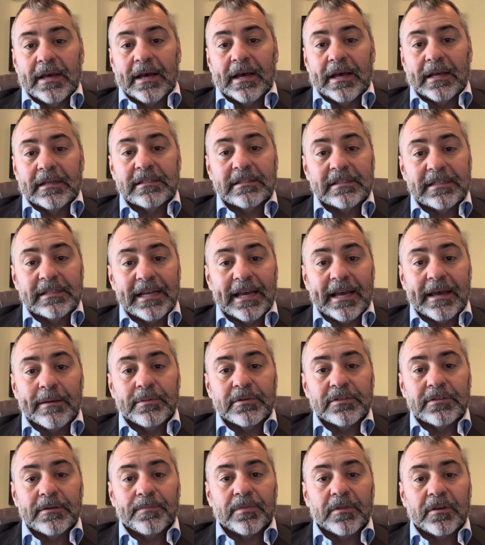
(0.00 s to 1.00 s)

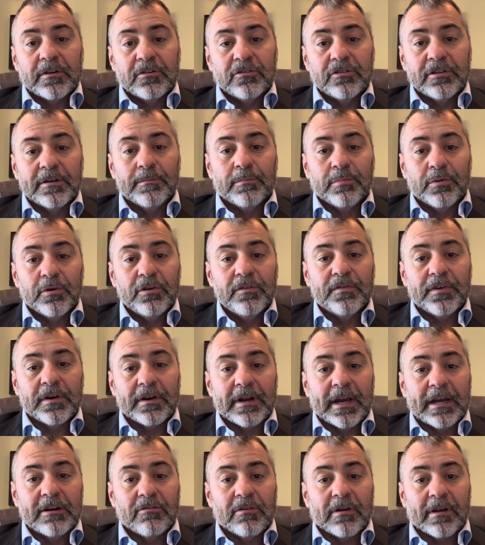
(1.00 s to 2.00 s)
steps to improve your
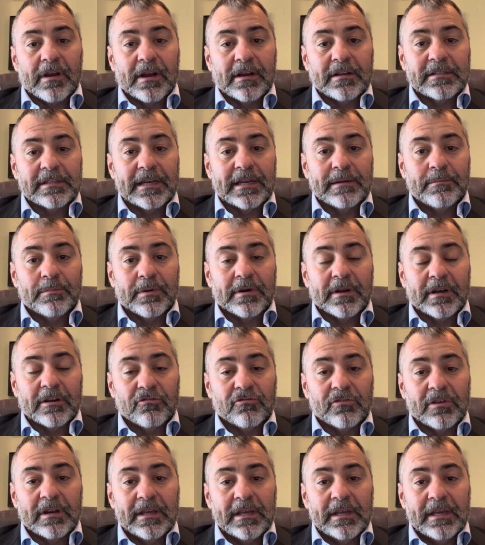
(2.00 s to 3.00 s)
nitric oxide
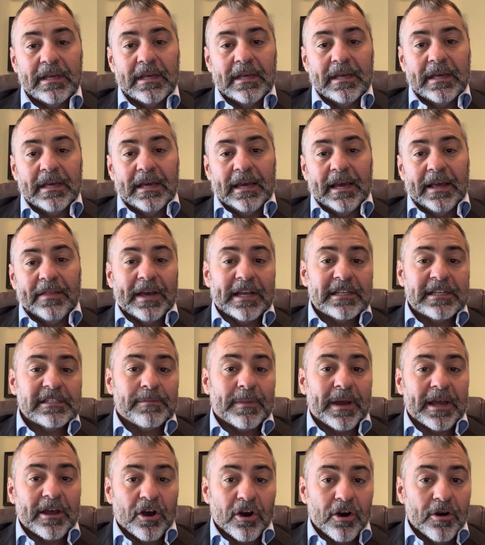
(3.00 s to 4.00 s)
production. And that's
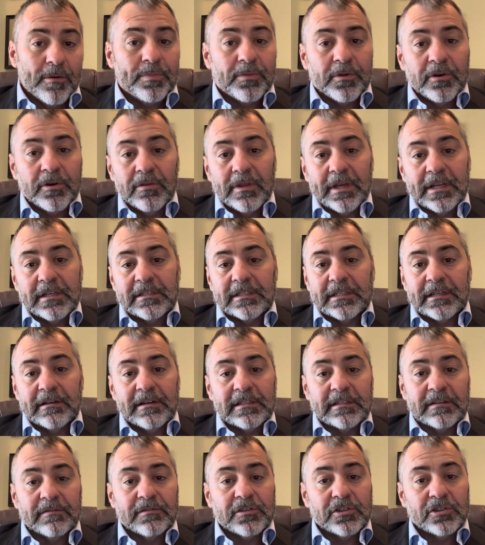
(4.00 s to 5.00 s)
my hope through these
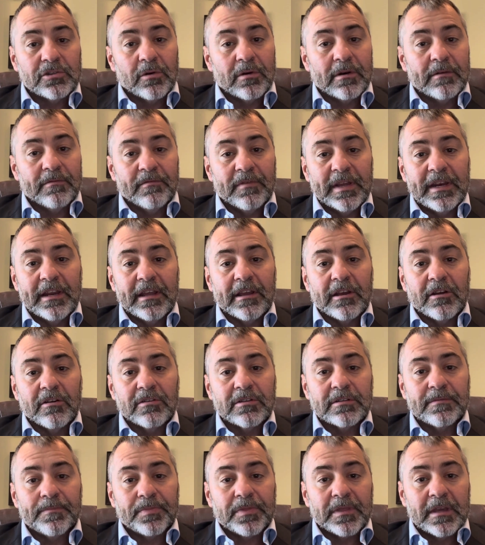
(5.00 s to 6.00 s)
series of short
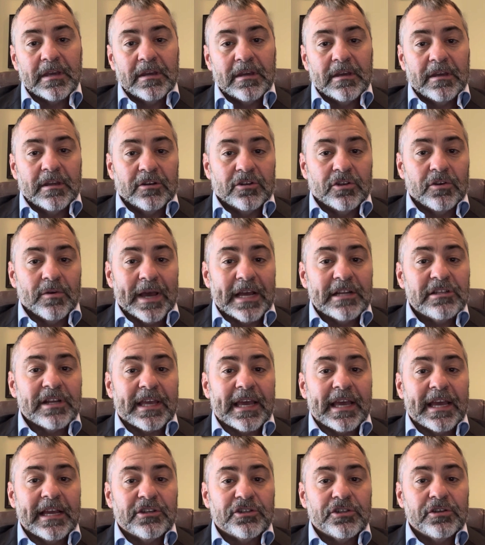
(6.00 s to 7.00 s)
videos to
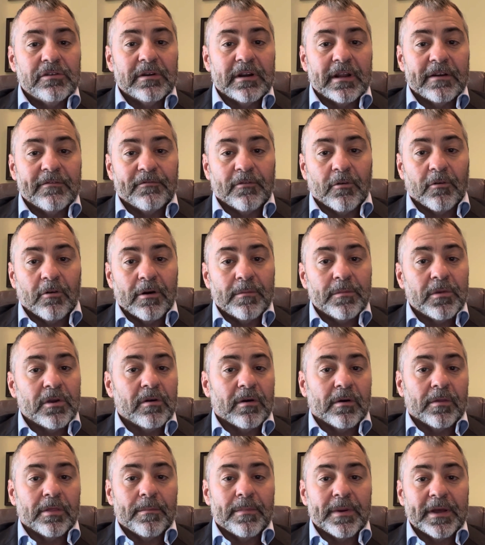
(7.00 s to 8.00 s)
educate you and inform
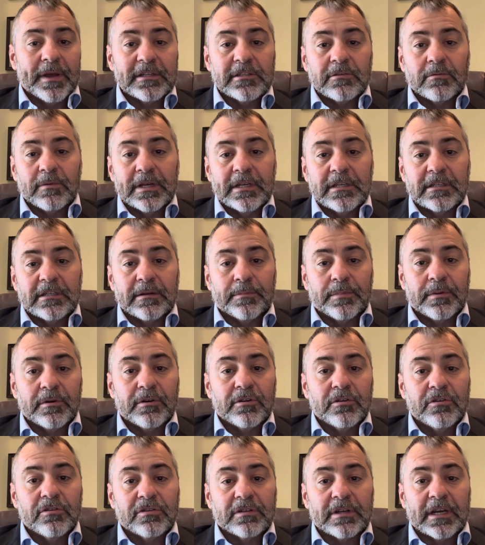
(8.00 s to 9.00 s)
you on the best ways to
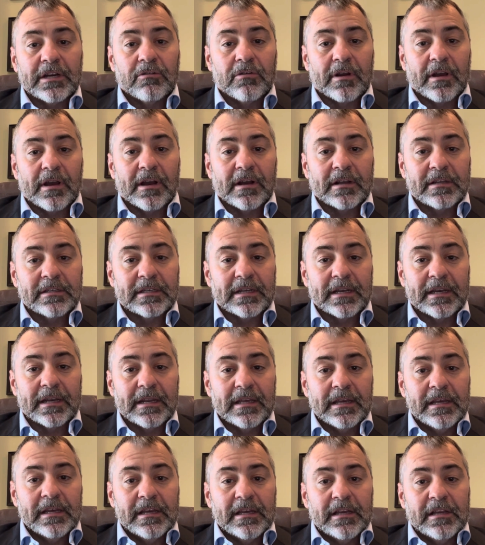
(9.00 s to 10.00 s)
produce nitric oxide
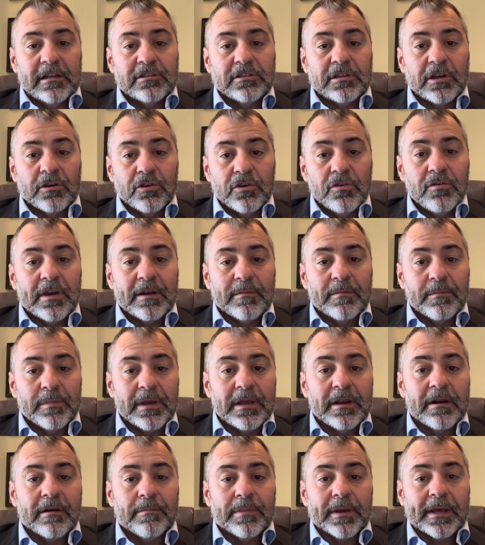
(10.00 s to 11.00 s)
so you can be
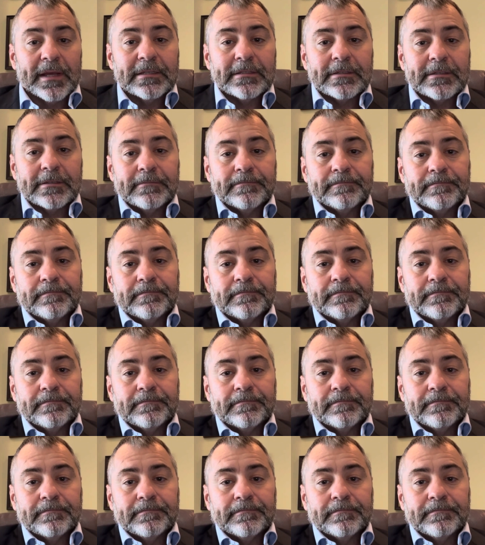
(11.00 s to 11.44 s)
your best.